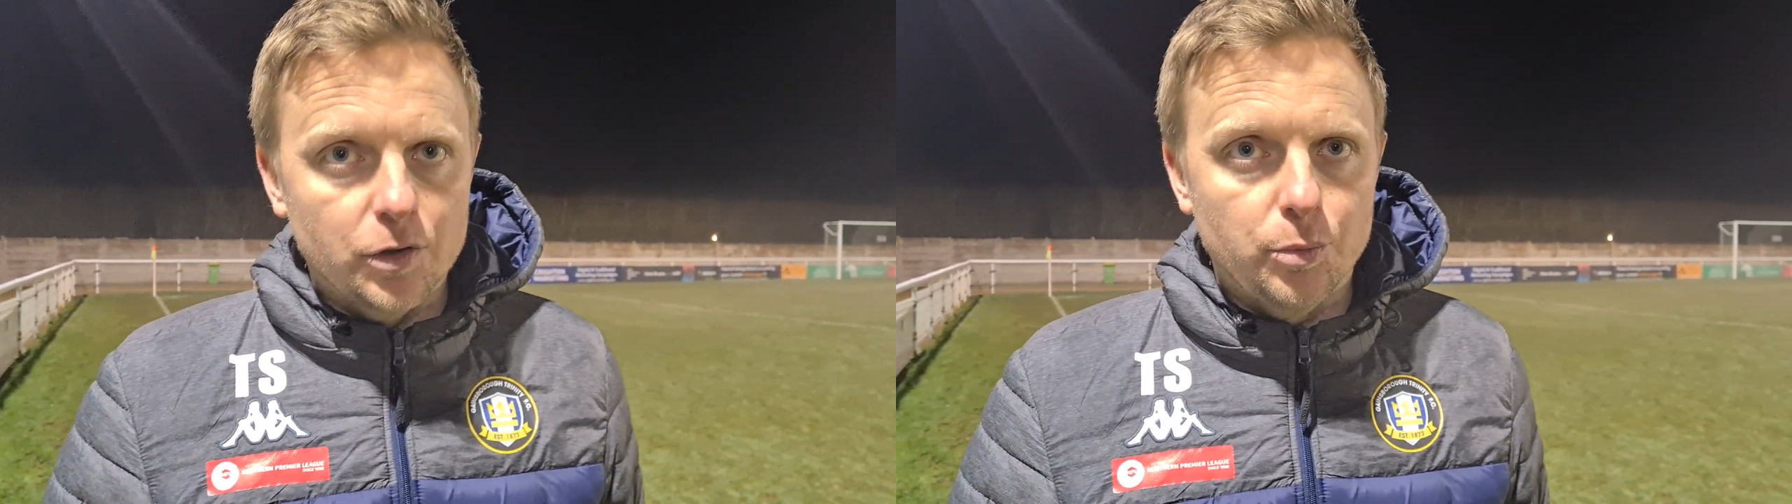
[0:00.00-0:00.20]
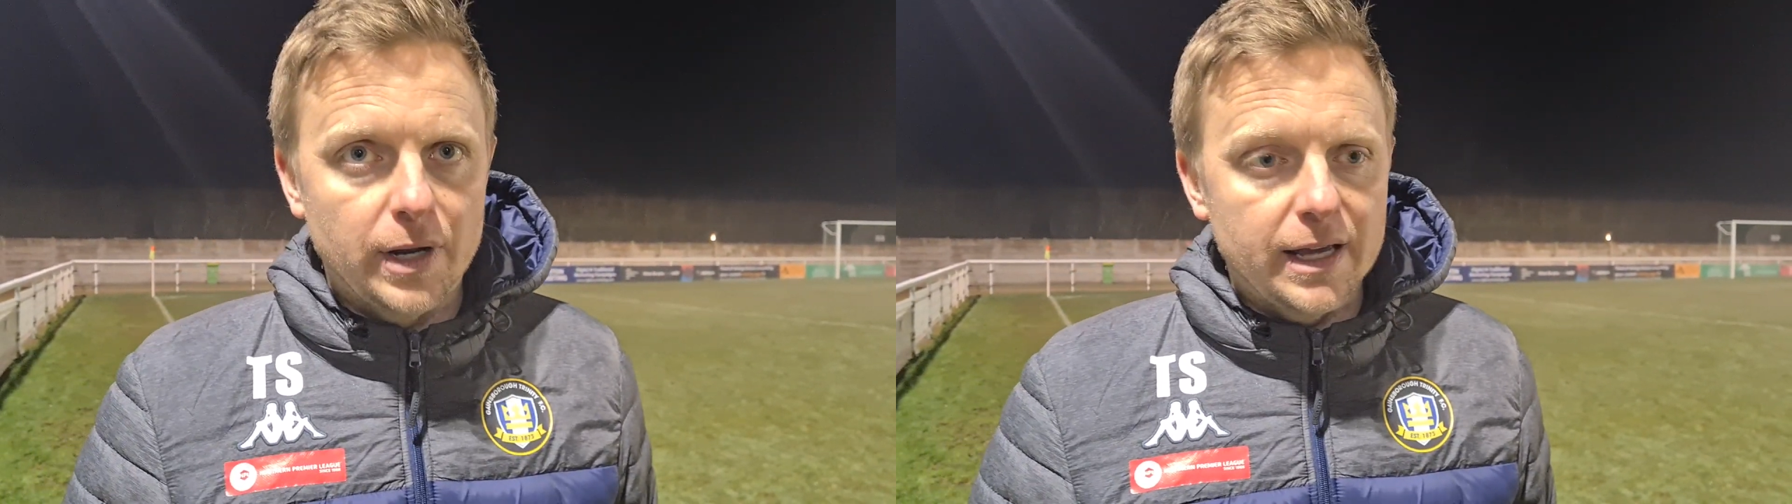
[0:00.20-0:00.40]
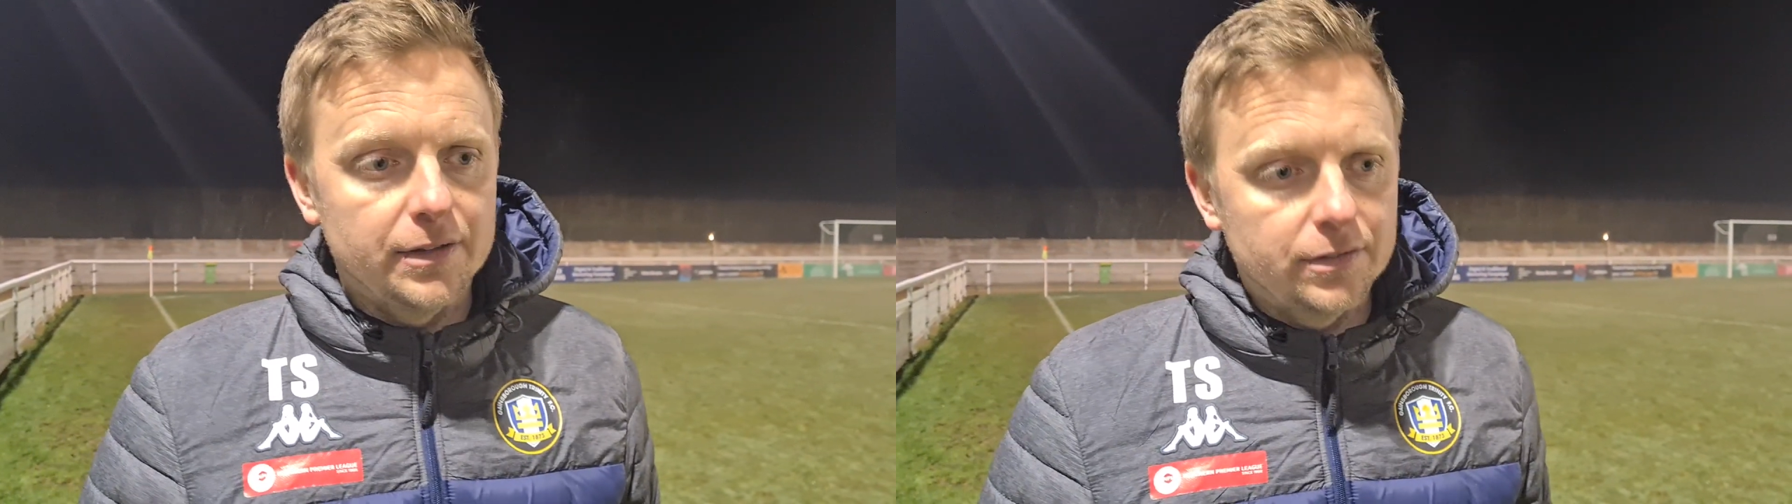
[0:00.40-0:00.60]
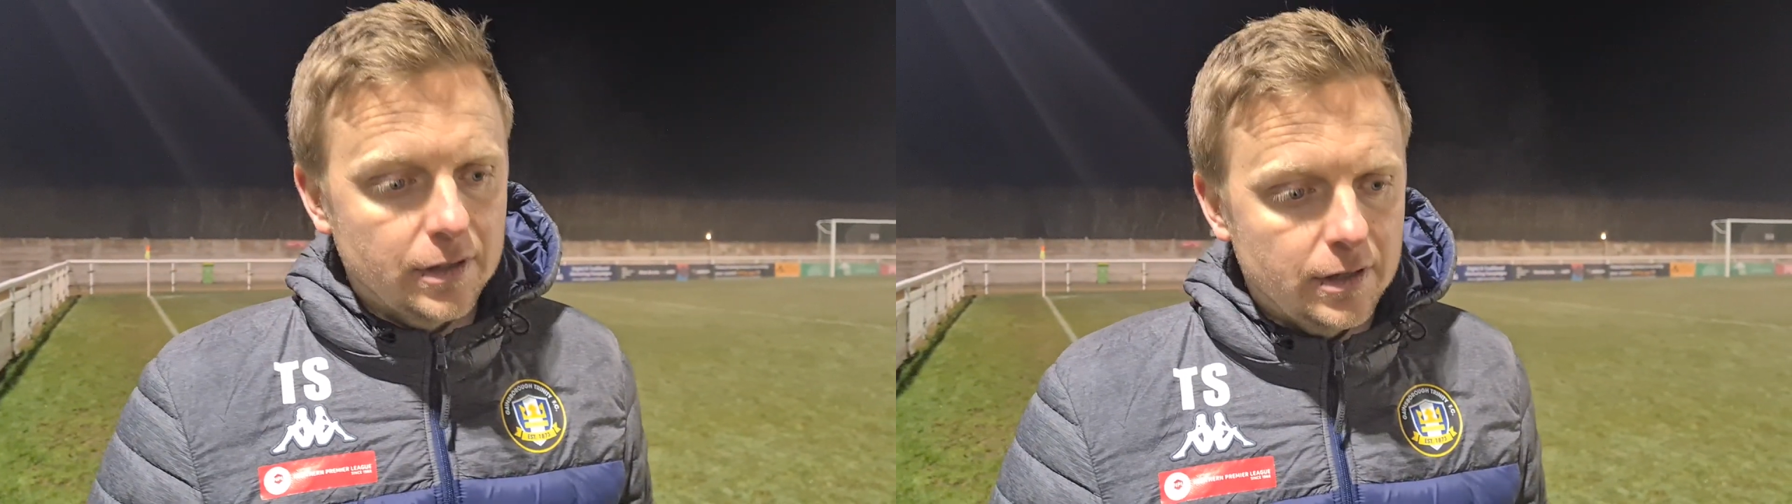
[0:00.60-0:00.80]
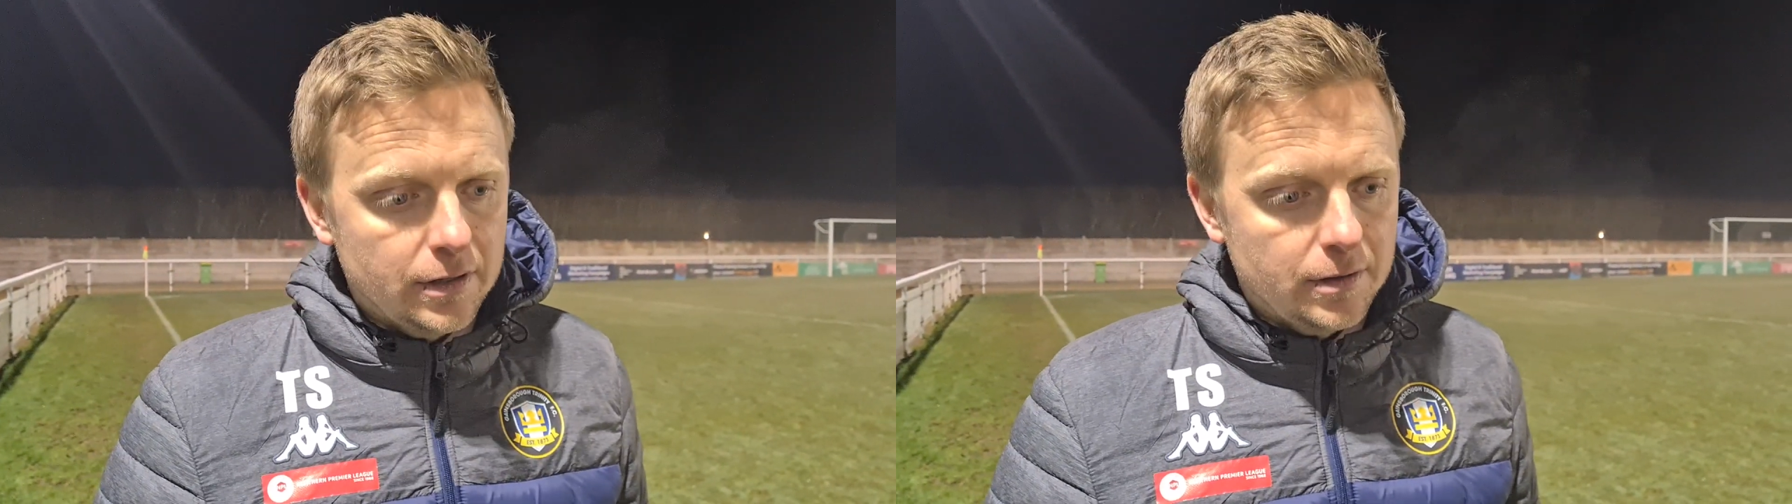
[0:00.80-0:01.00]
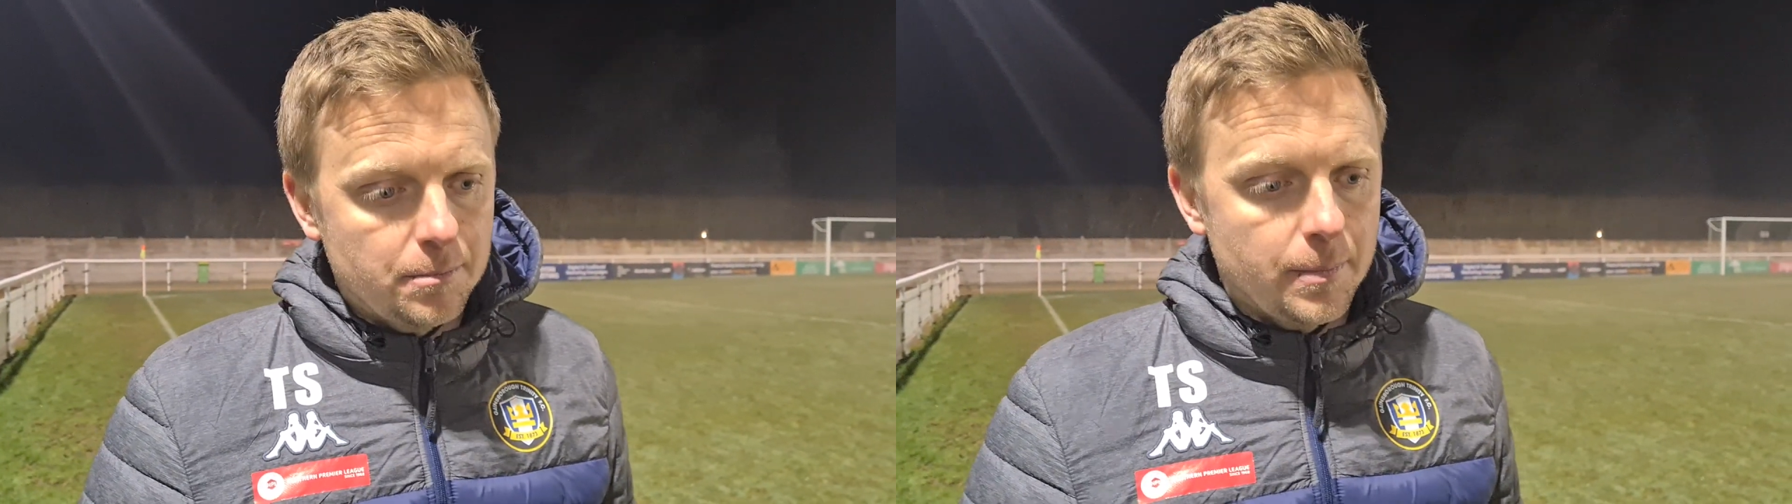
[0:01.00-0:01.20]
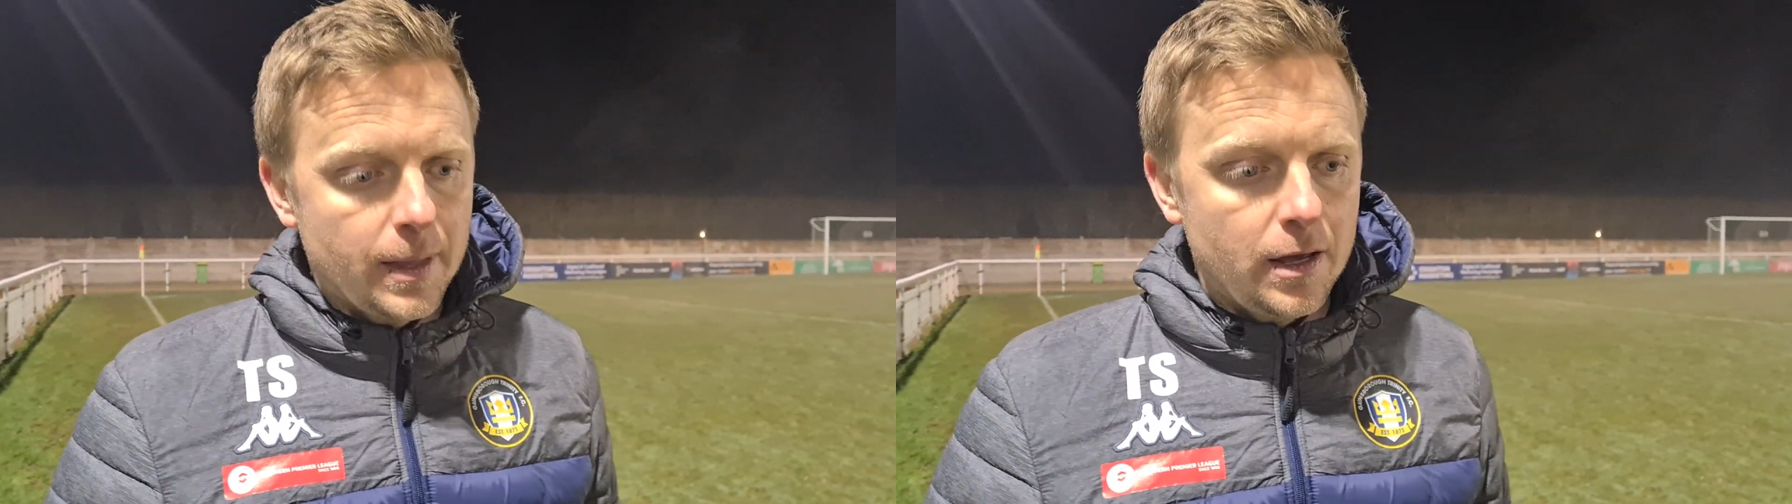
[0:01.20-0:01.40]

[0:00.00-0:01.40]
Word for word: good players um,